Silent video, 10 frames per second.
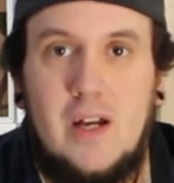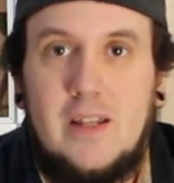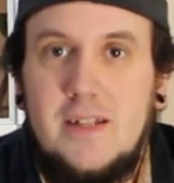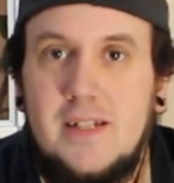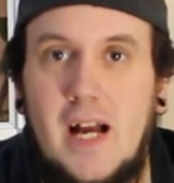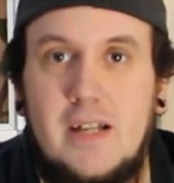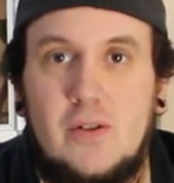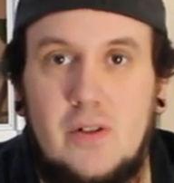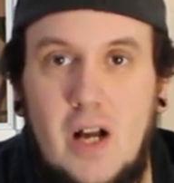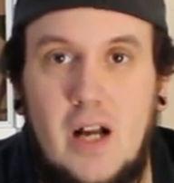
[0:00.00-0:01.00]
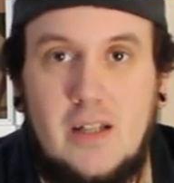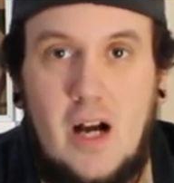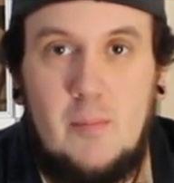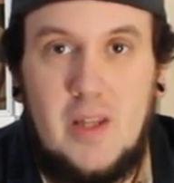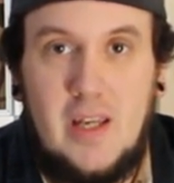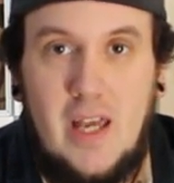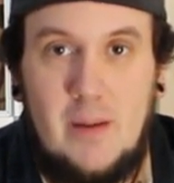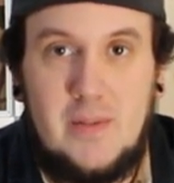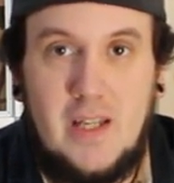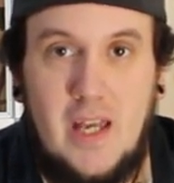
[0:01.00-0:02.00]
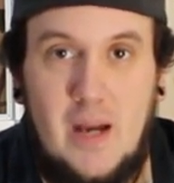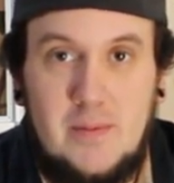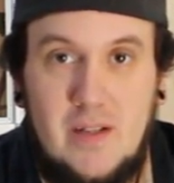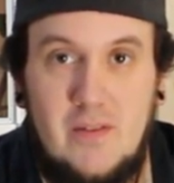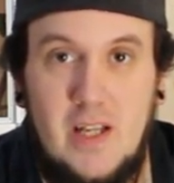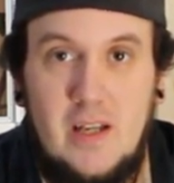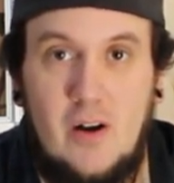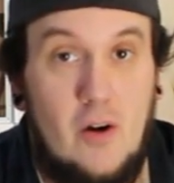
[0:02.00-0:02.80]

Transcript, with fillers: These guys are not commonly kept in captivity,